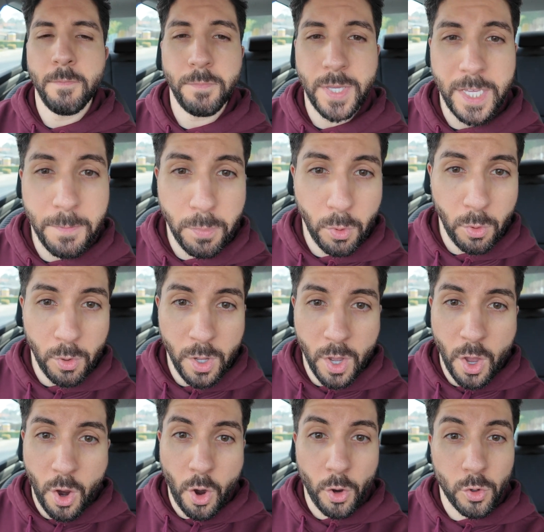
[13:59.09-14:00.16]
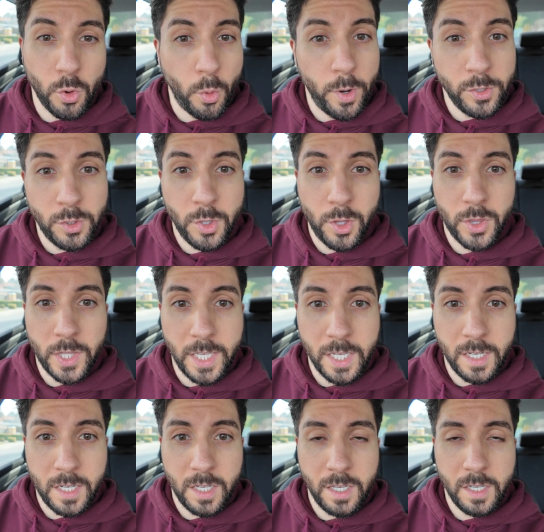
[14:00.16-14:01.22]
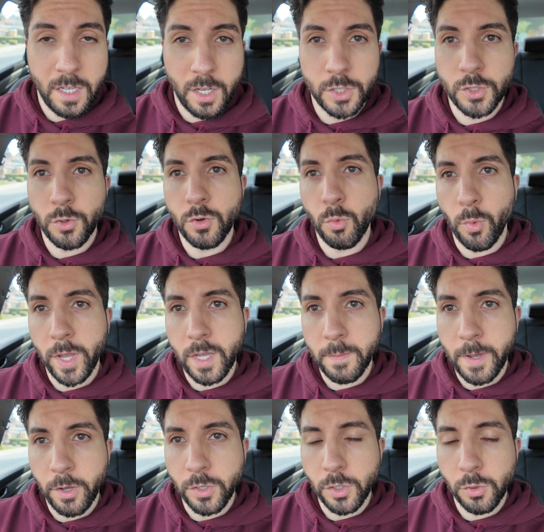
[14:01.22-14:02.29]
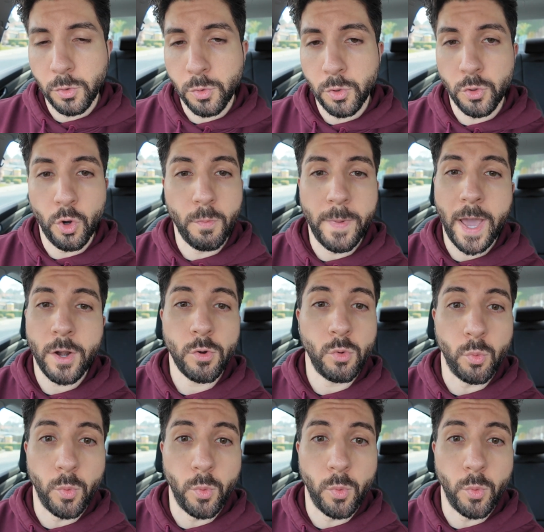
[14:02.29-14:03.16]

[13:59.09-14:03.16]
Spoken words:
people are going to think a certain way about you no matter